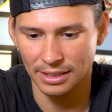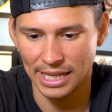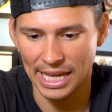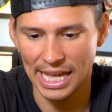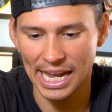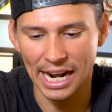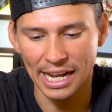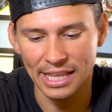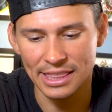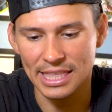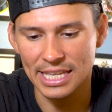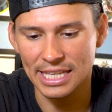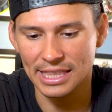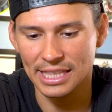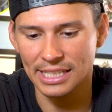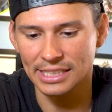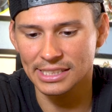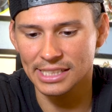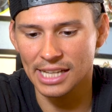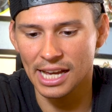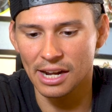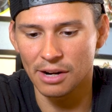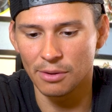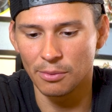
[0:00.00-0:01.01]
And I think
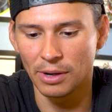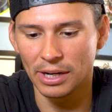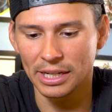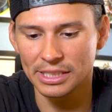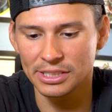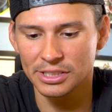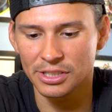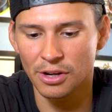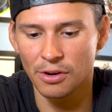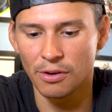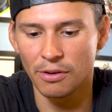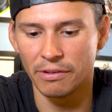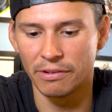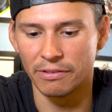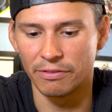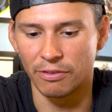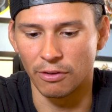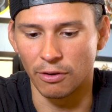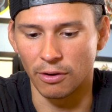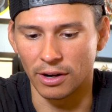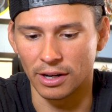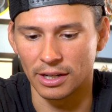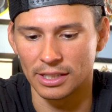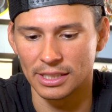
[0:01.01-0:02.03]
that's kind of what he's going
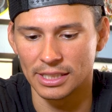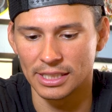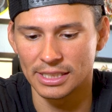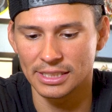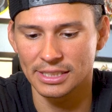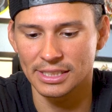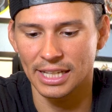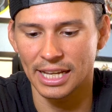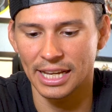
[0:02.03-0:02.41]
for is